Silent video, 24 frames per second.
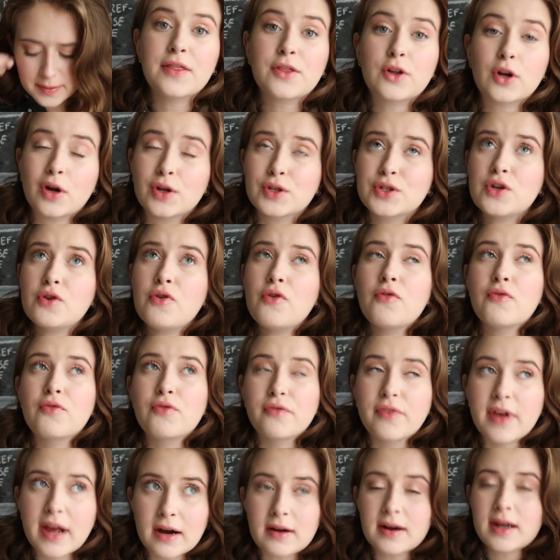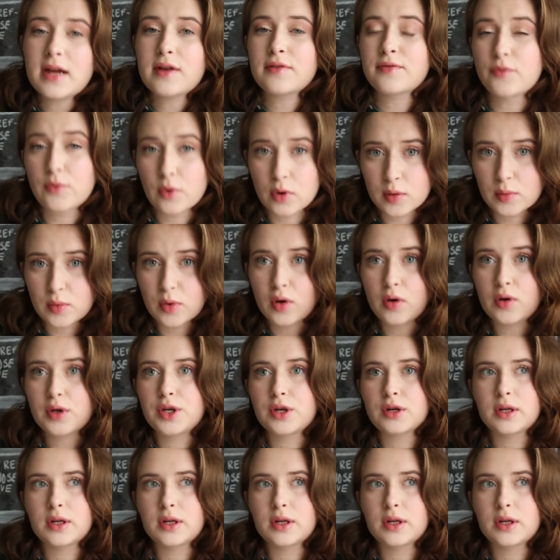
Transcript: They're also very affordable.